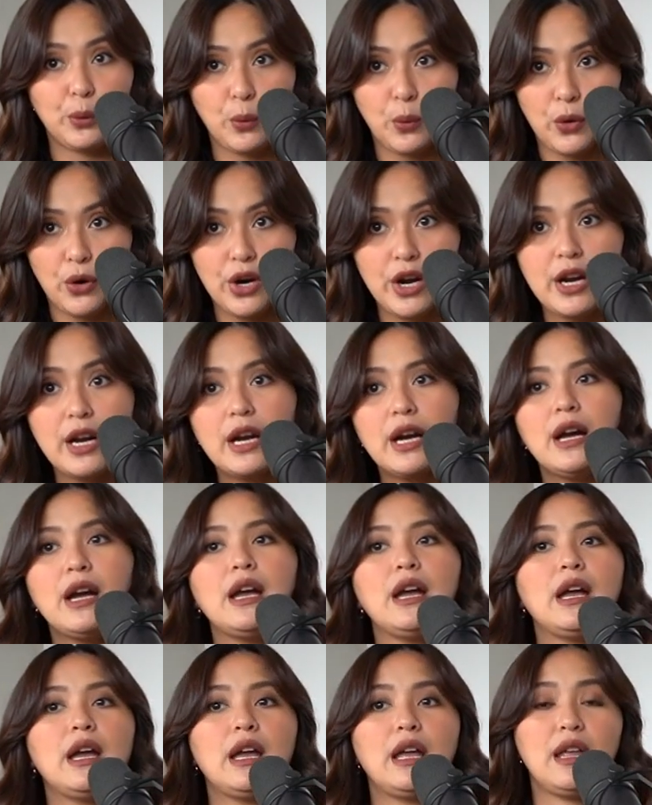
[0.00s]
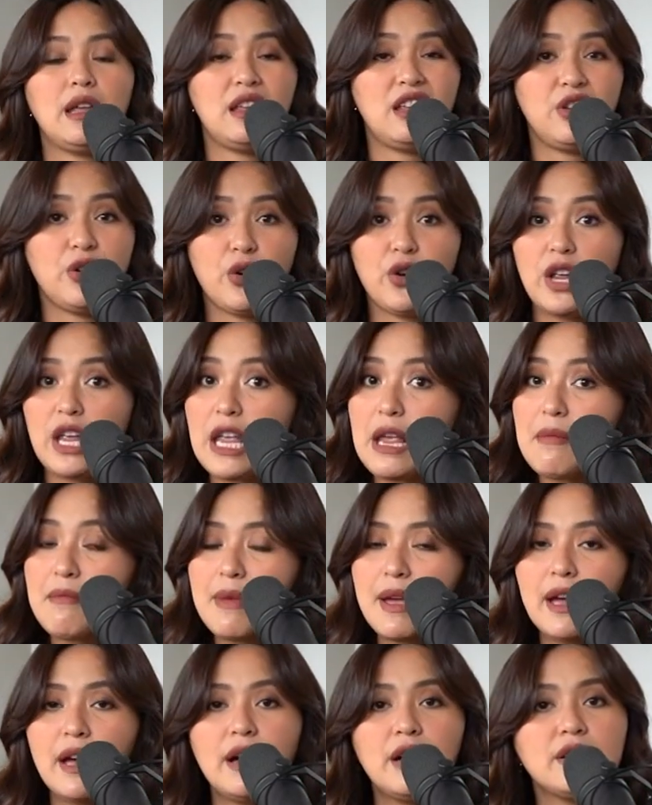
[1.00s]
on work, your
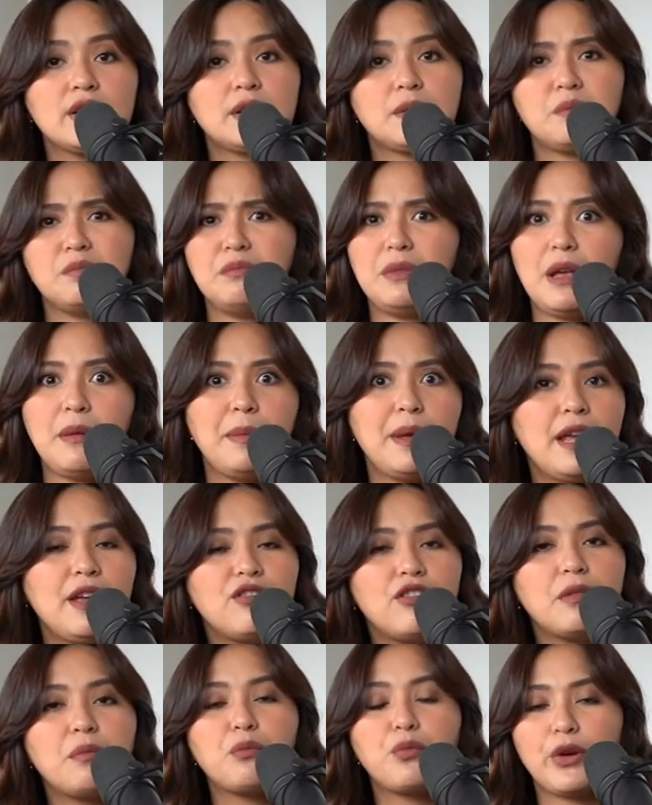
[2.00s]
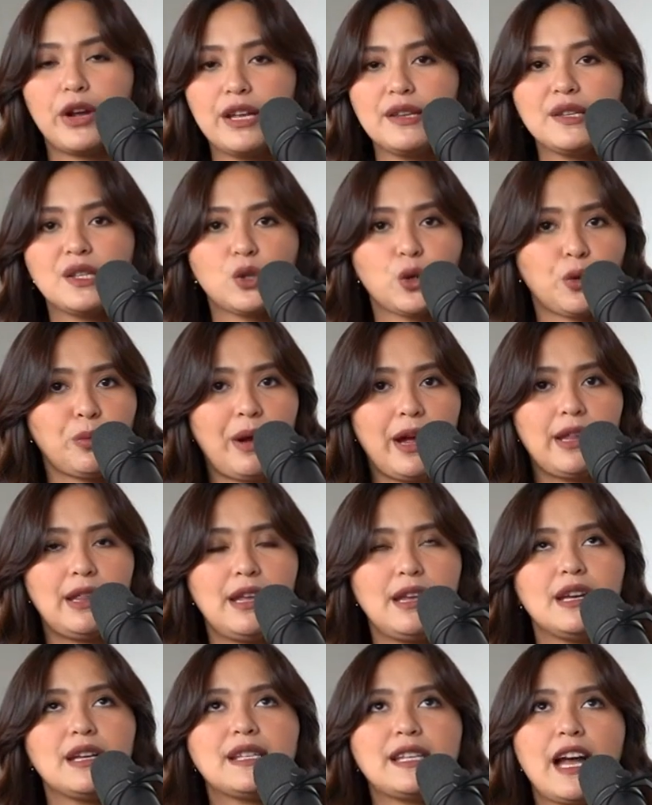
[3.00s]
emails, maybe even brainstorm
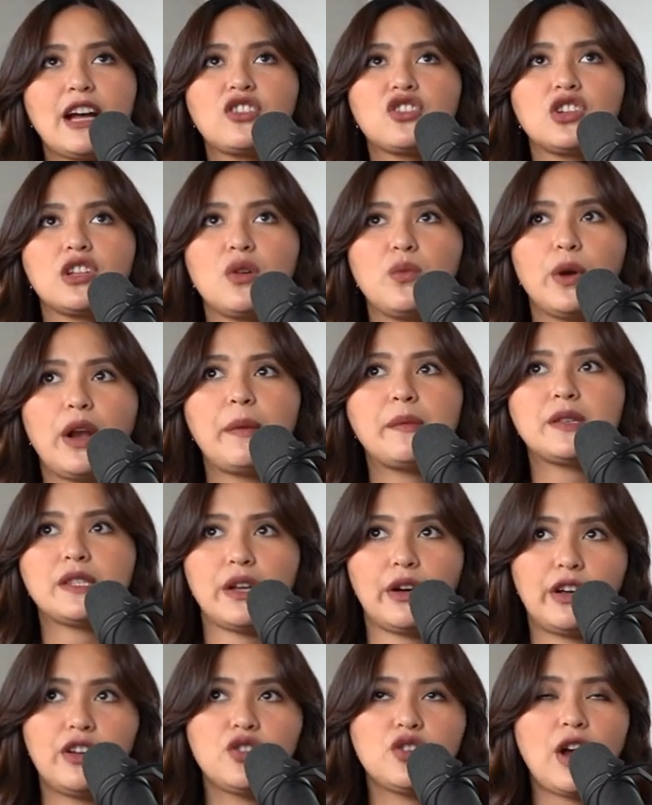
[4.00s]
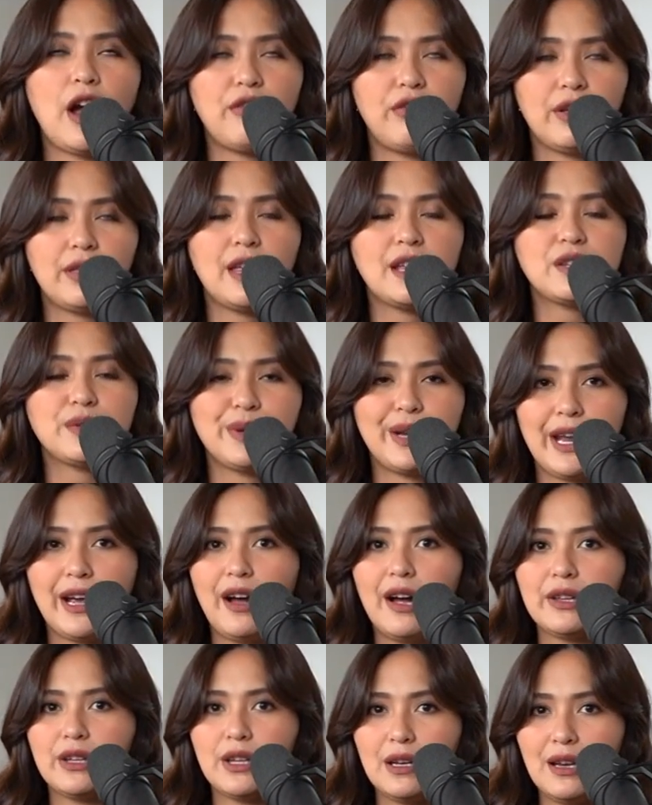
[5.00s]
ideas. Actually, when I'm stuck in traffic, that's when I
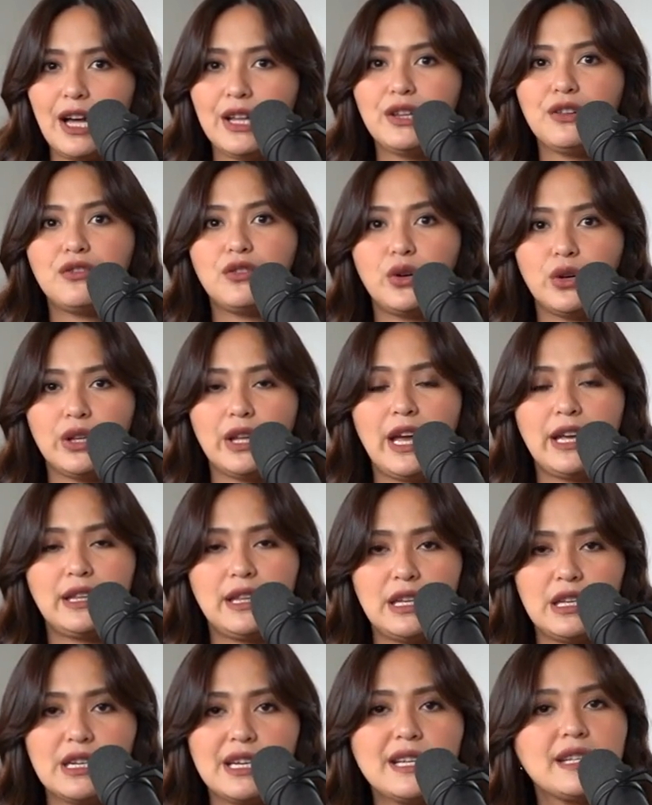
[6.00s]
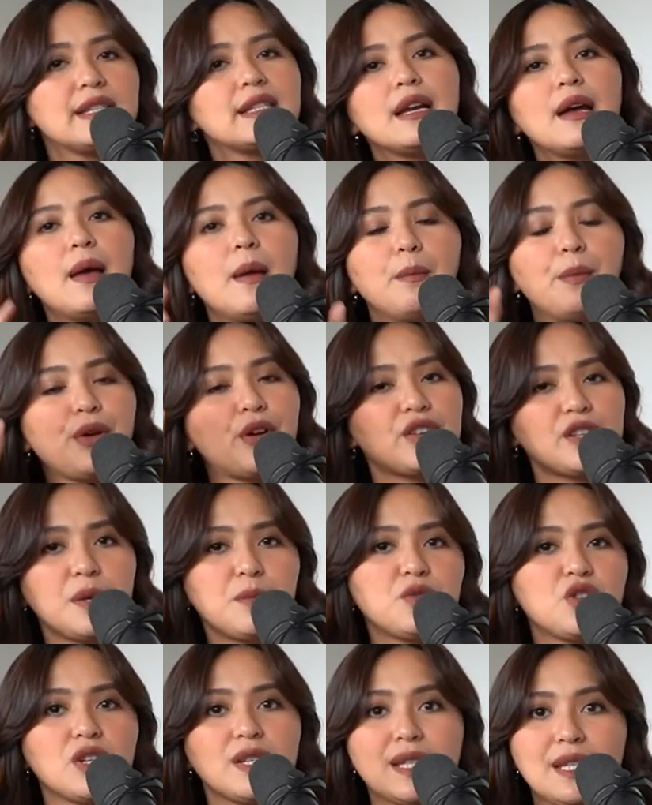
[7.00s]
got a lot of good ideas because
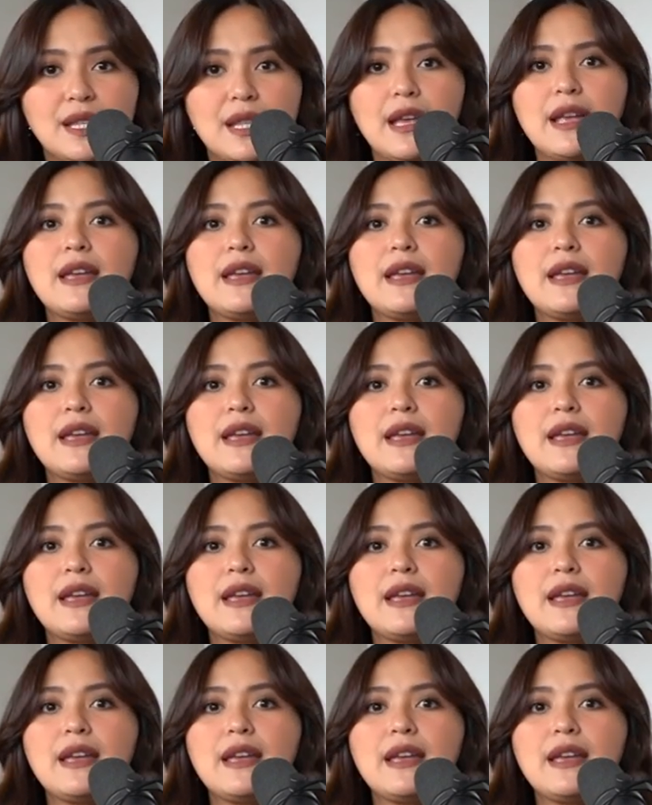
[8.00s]
I'm just